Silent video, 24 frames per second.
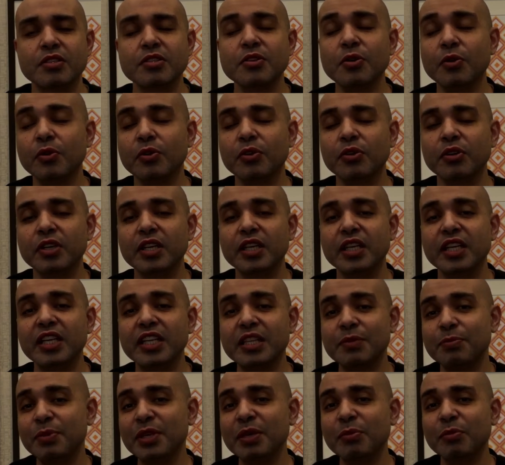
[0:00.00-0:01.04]
So,
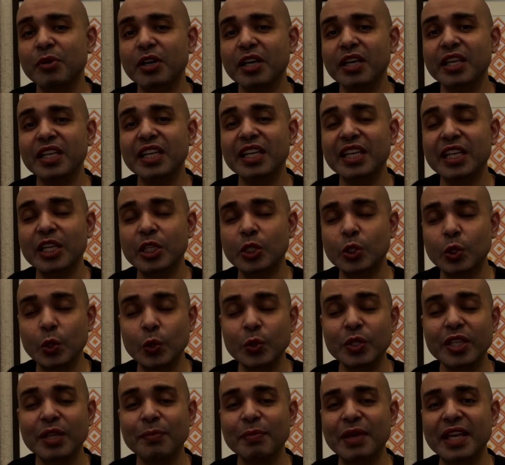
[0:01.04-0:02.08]
is BMI a
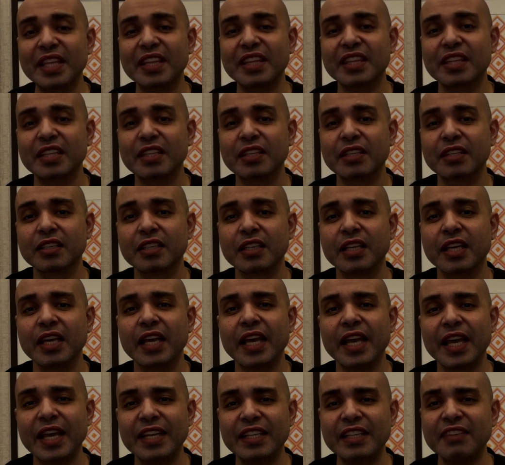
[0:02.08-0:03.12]
total myth
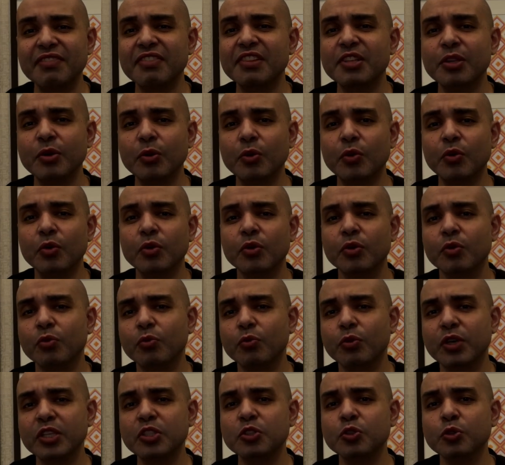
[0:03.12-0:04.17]
and if so,
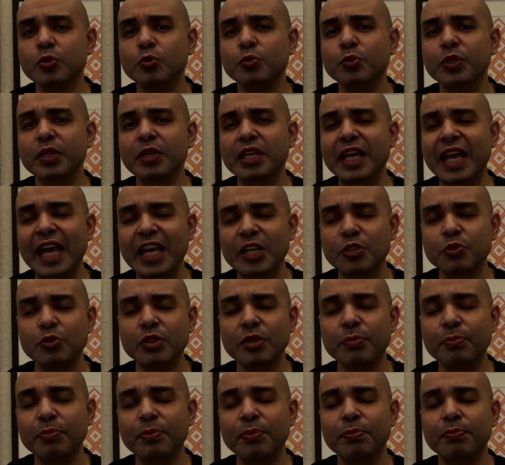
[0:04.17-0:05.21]
what should we
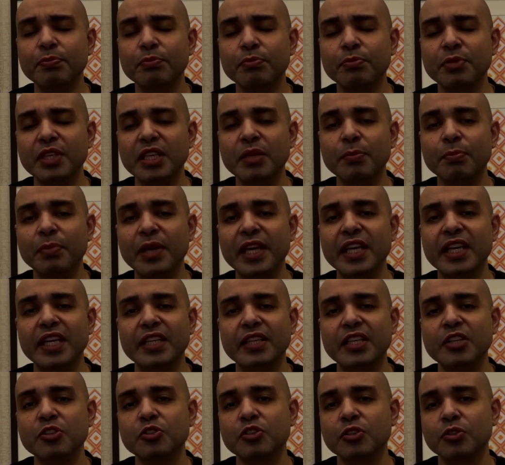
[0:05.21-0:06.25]
actually be paying
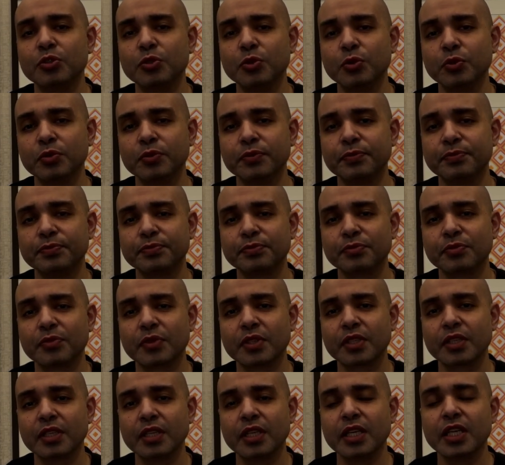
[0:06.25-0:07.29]
attention to?
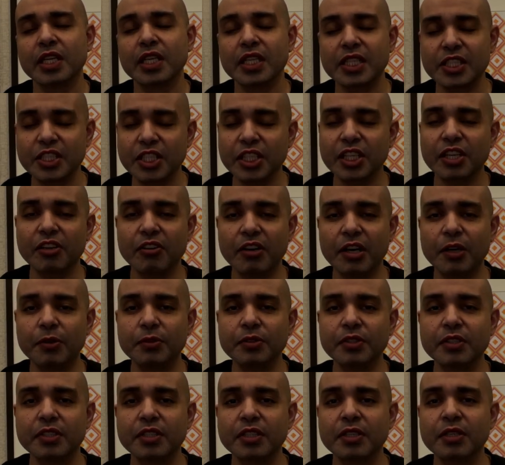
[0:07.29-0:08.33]
Stick
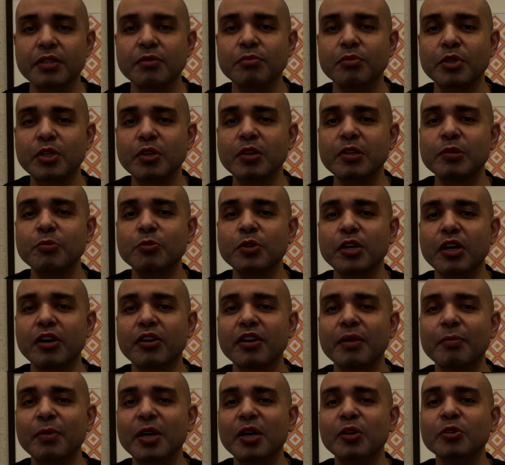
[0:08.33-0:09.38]
around because we
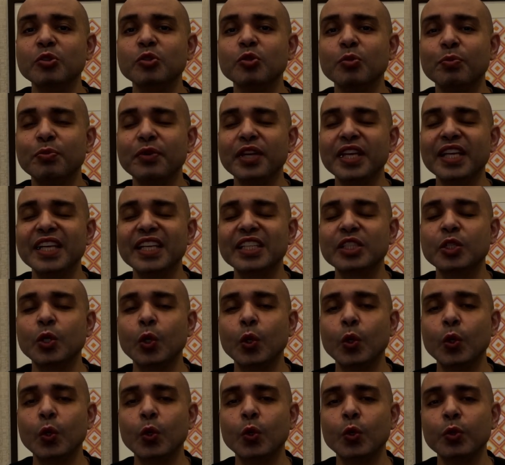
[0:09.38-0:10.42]
are about to break it
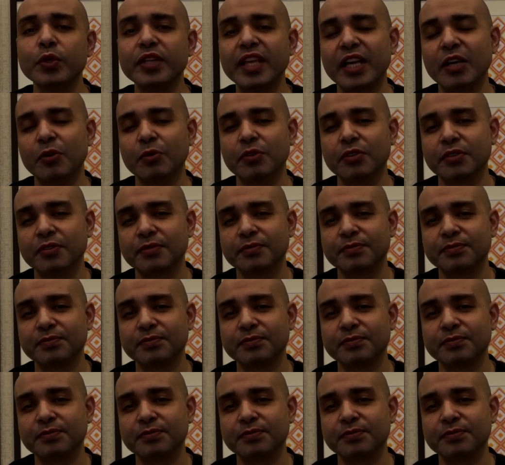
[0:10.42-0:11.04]
all down.